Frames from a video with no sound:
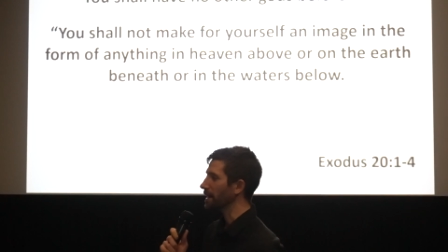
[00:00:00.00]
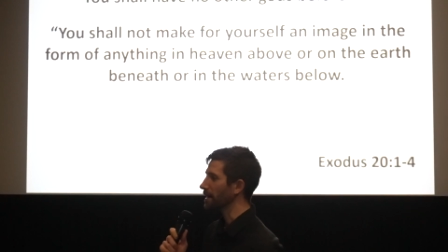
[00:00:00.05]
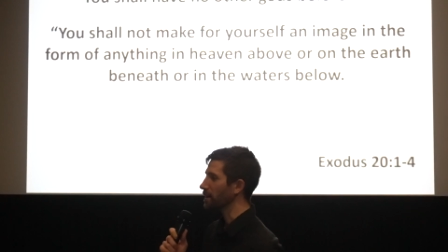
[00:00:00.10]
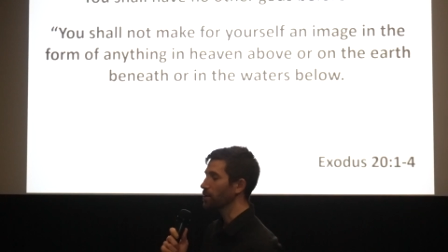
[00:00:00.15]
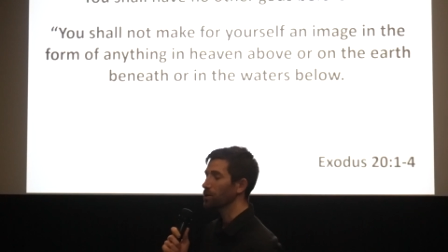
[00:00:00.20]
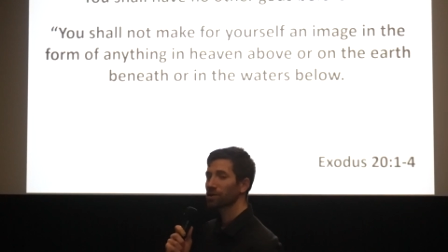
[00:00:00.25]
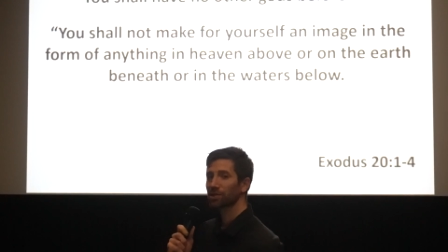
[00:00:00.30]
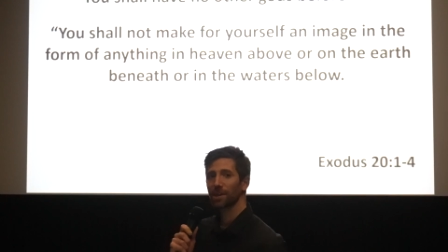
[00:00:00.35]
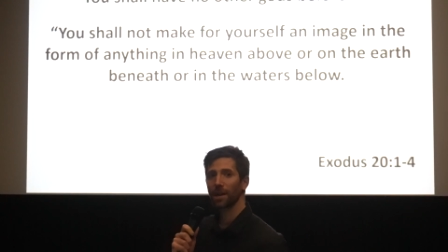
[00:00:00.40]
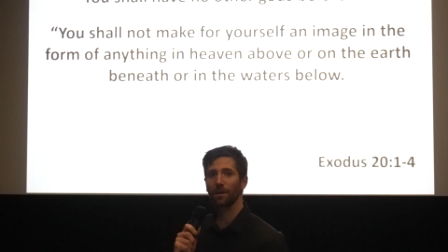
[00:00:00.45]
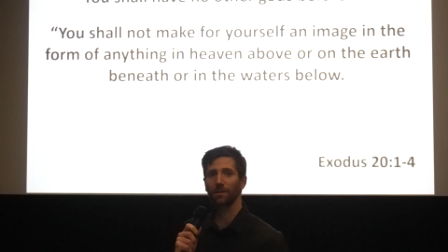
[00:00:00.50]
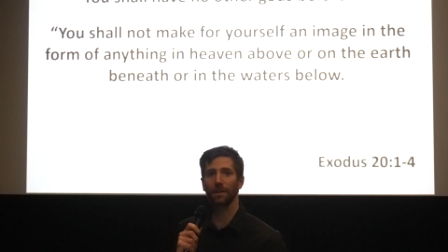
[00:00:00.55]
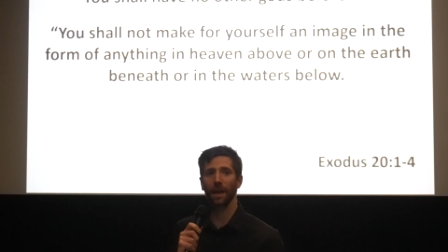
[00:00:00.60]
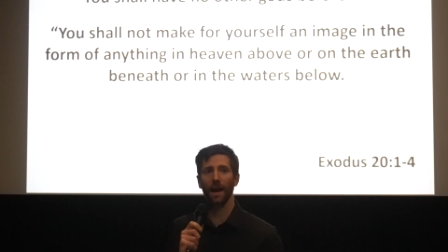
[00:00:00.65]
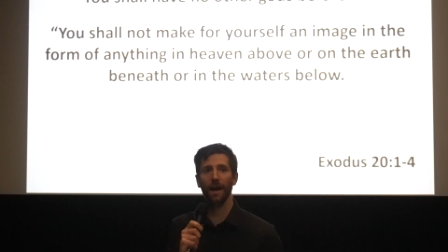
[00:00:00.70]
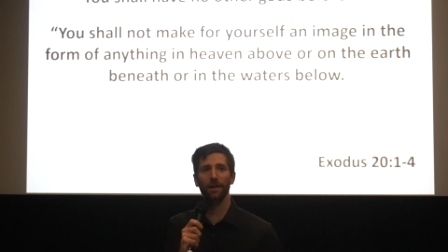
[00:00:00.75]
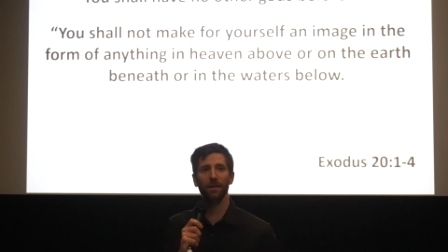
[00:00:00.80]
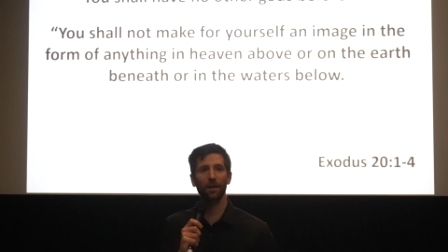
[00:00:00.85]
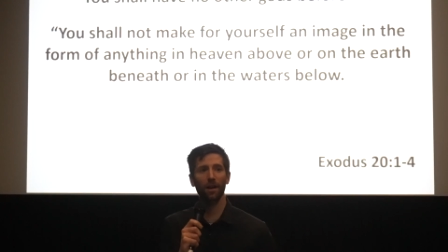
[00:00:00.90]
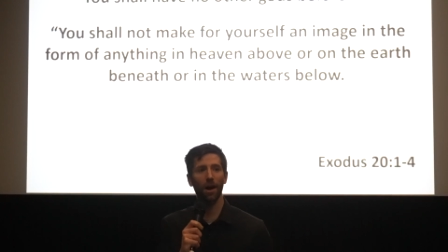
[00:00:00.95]
You shall
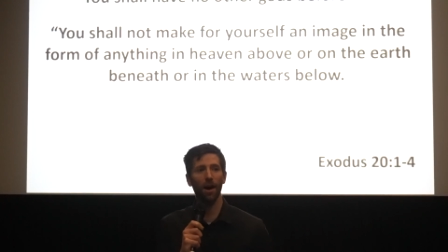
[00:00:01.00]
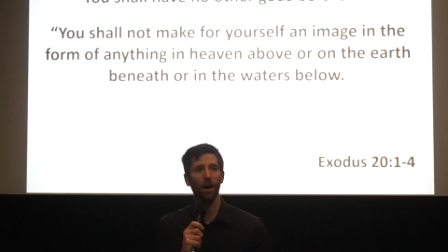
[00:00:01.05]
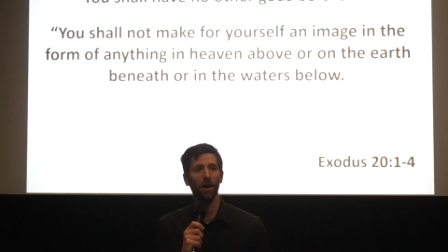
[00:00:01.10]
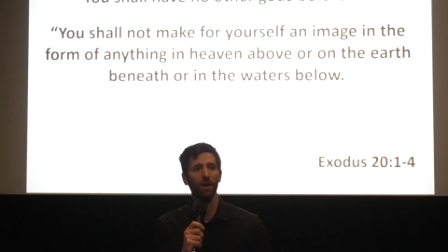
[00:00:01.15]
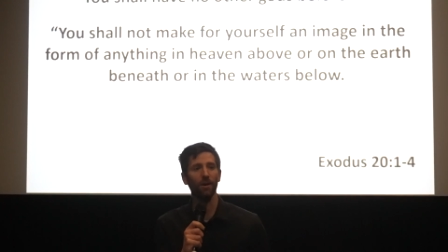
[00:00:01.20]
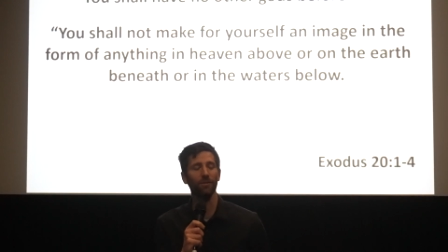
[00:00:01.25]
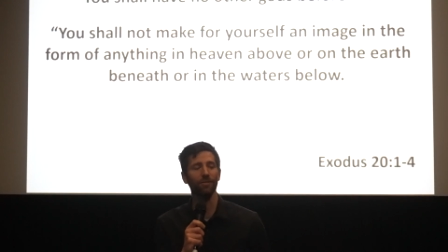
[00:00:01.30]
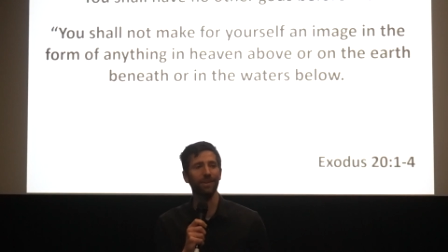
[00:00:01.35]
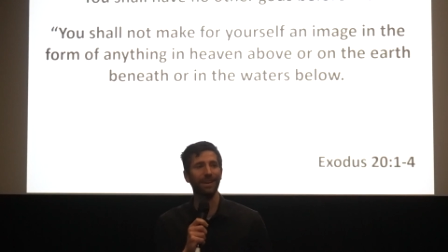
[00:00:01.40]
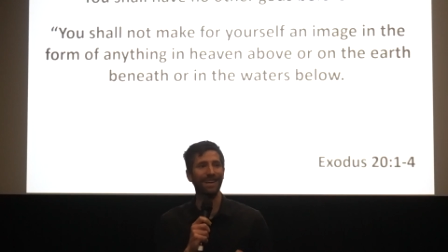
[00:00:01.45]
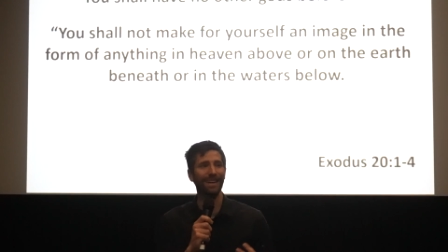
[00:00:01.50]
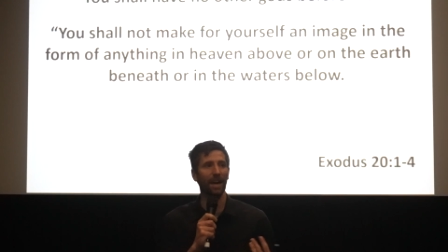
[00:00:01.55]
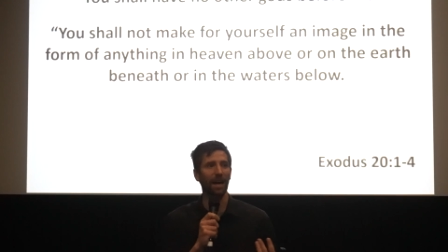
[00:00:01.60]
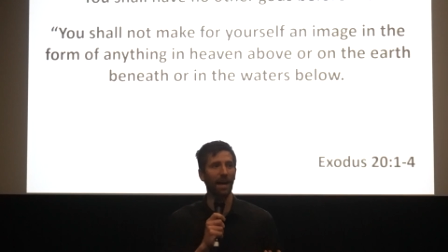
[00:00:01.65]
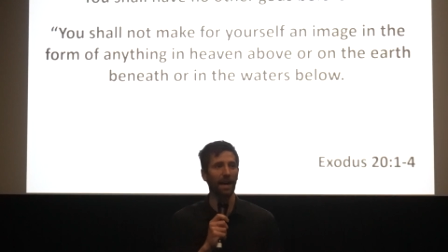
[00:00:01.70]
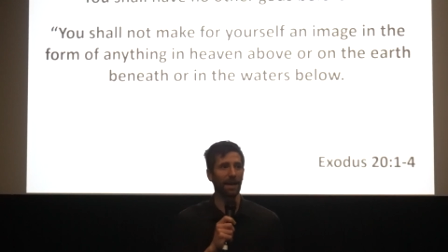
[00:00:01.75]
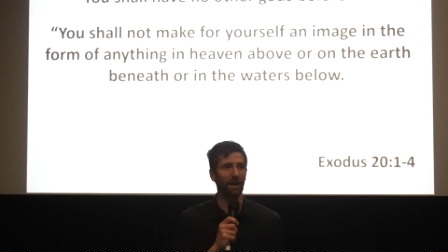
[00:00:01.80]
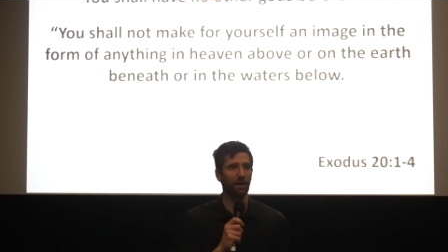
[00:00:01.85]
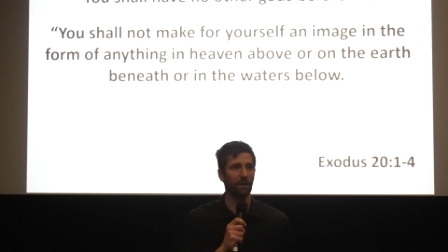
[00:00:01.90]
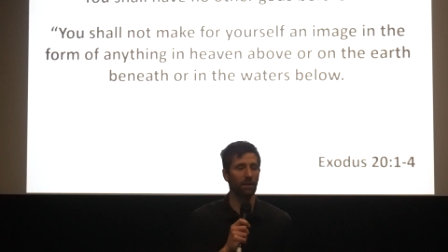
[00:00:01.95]
not carve an
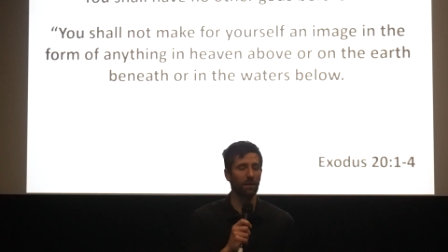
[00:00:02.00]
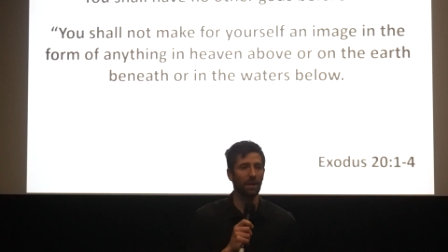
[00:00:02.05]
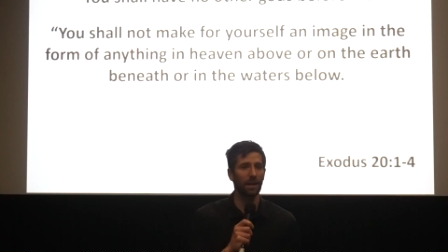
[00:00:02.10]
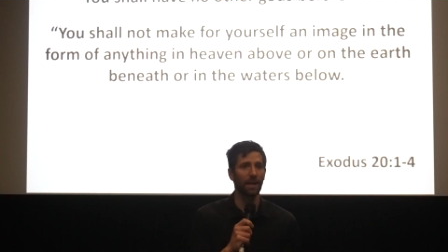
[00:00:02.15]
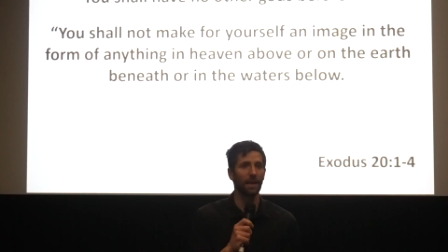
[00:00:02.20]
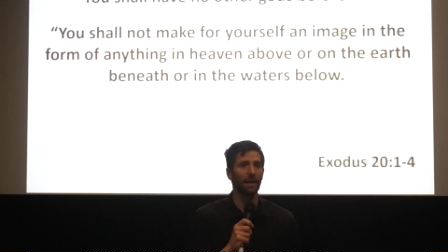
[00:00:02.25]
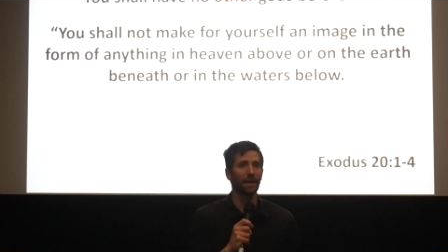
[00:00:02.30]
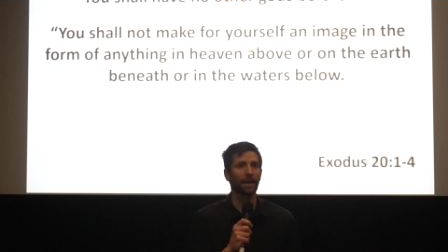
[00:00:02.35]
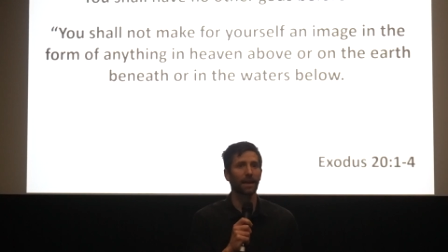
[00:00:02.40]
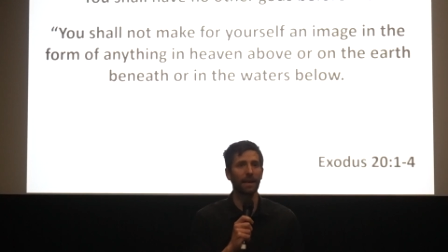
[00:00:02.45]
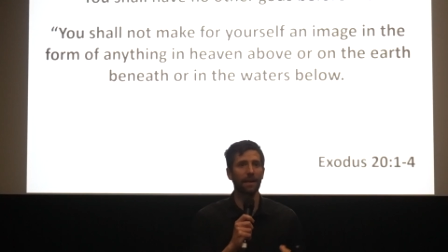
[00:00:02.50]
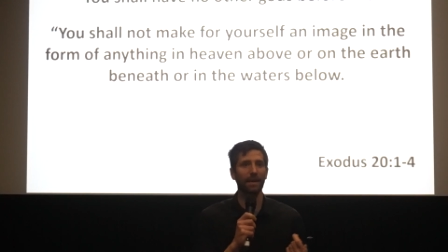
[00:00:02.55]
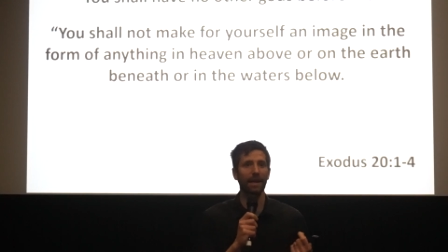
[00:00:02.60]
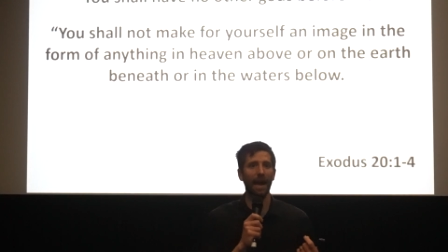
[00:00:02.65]
idol and